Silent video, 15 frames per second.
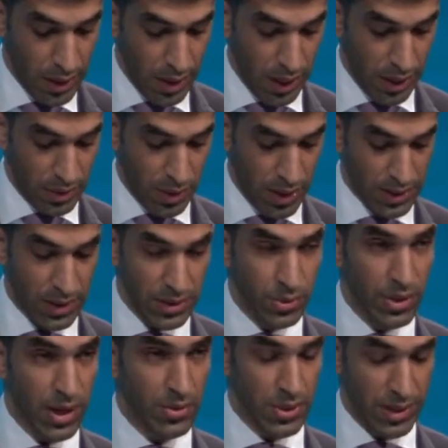It was in
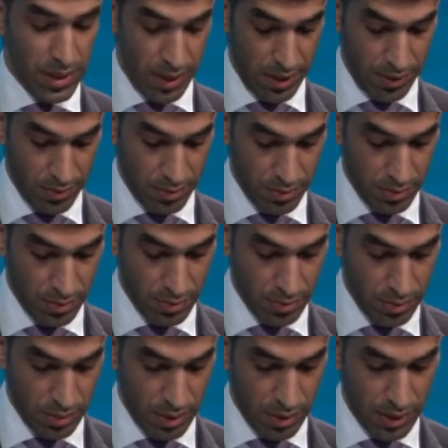2009
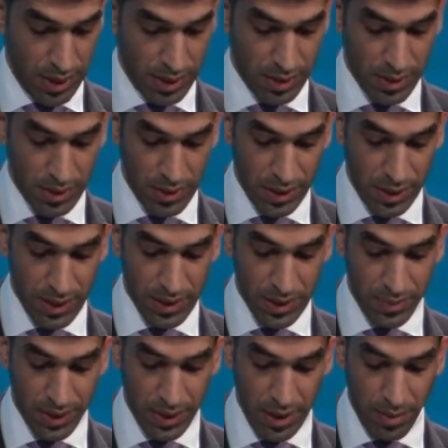that this legacy
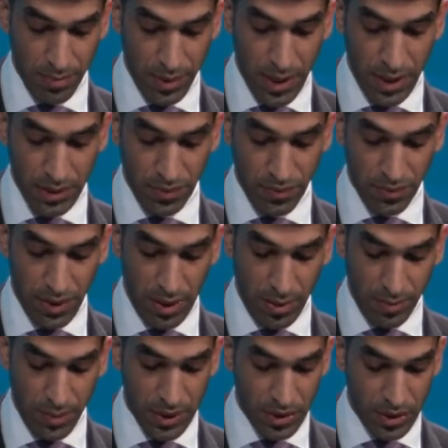became part of a
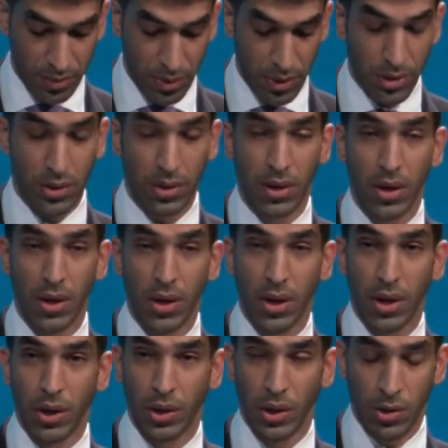much more
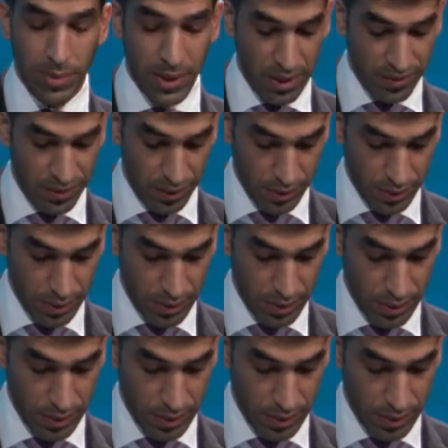global effort.